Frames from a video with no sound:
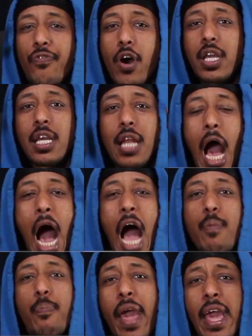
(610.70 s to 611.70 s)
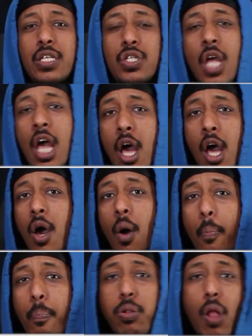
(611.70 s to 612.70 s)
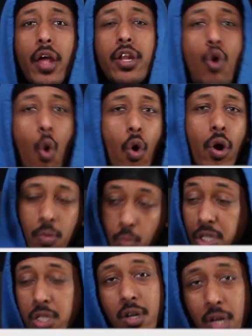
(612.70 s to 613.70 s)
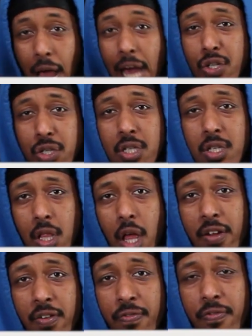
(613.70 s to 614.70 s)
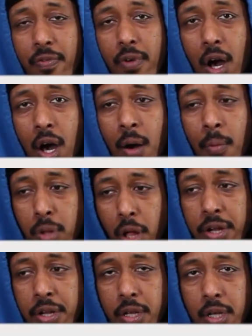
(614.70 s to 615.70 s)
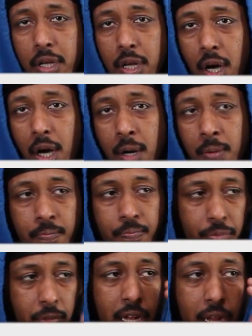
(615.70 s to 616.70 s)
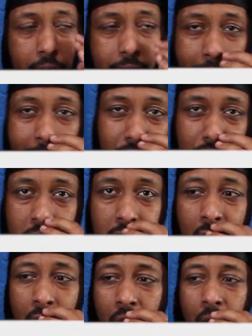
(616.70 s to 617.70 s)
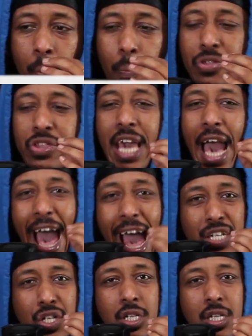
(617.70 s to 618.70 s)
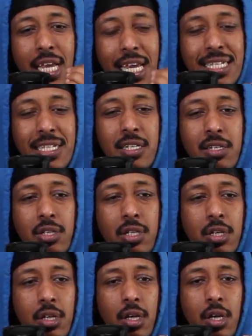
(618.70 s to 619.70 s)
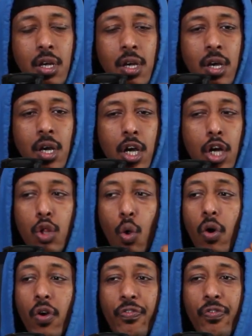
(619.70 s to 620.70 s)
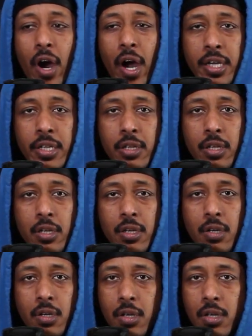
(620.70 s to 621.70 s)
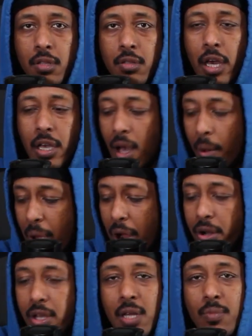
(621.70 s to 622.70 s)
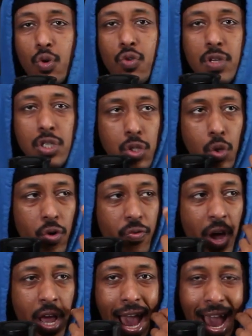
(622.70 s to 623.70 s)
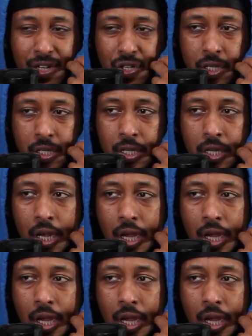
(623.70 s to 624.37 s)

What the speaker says: fucking high pace, blood, gore, which there actually is a lot of blood and action, but the action isn't glorified like American movies glorify action.